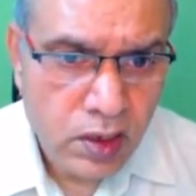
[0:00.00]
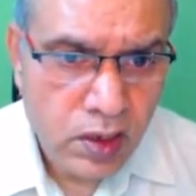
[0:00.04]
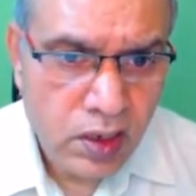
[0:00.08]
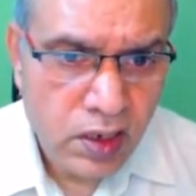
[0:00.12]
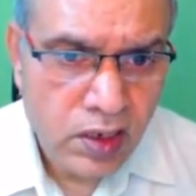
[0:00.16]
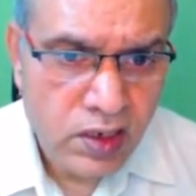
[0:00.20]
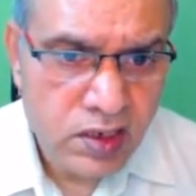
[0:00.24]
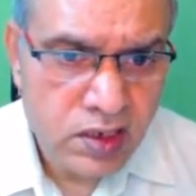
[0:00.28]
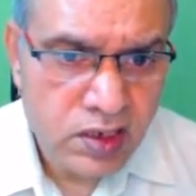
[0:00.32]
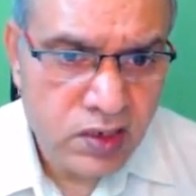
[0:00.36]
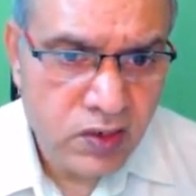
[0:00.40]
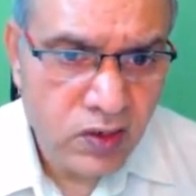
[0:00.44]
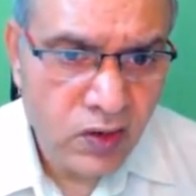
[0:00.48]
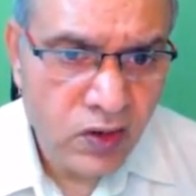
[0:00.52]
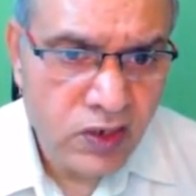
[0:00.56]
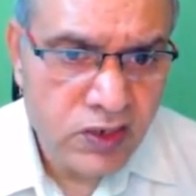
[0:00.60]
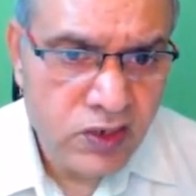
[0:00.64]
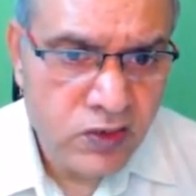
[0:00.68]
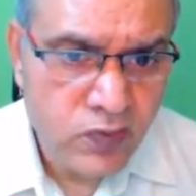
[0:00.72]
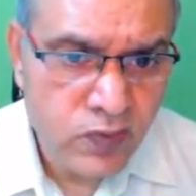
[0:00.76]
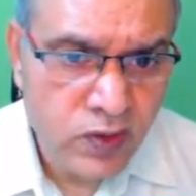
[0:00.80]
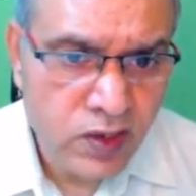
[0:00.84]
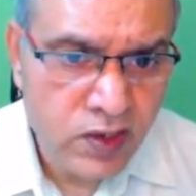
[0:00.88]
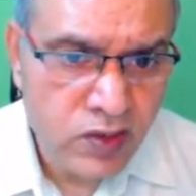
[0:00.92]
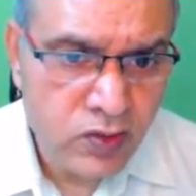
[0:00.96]
it is cos
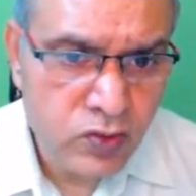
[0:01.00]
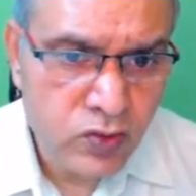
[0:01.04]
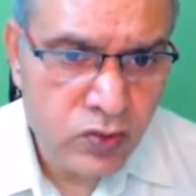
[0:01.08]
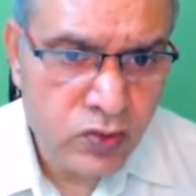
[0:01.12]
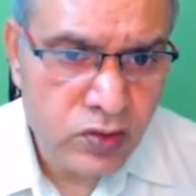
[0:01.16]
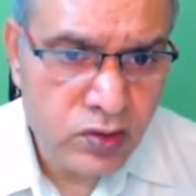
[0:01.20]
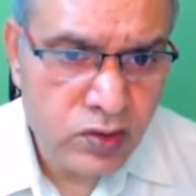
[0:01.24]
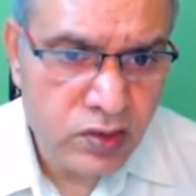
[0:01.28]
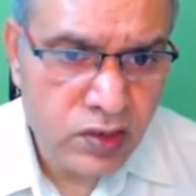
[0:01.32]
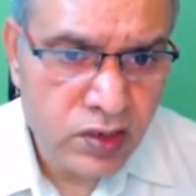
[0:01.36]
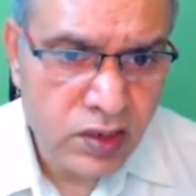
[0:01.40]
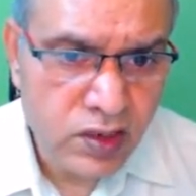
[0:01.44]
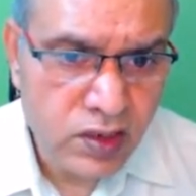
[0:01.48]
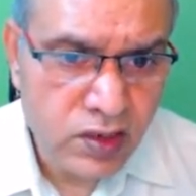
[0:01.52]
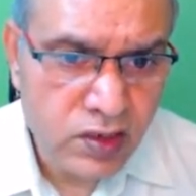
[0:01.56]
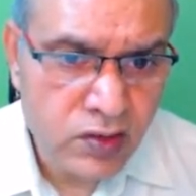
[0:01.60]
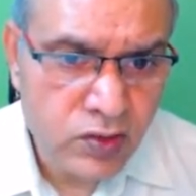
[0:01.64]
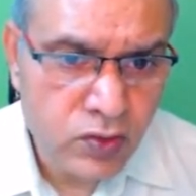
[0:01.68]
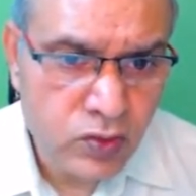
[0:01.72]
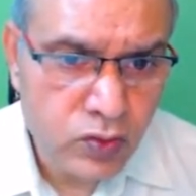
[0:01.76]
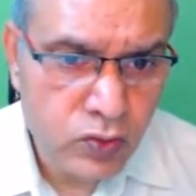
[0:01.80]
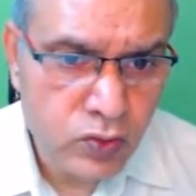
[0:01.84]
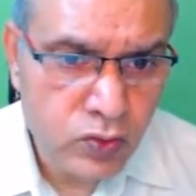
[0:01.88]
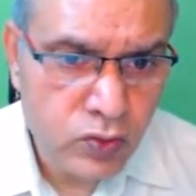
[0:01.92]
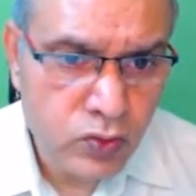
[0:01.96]
120
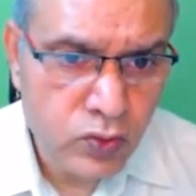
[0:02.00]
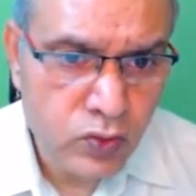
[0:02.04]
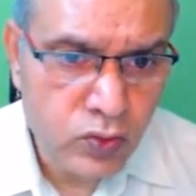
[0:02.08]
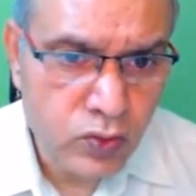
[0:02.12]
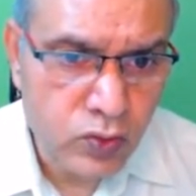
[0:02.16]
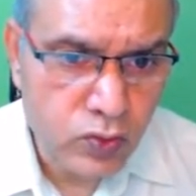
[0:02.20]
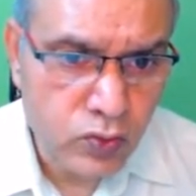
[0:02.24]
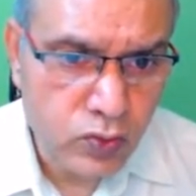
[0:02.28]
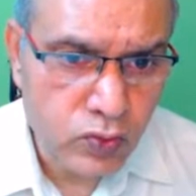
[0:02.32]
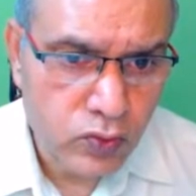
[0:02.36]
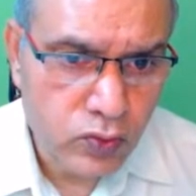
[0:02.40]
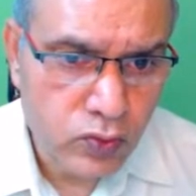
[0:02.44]
into 2.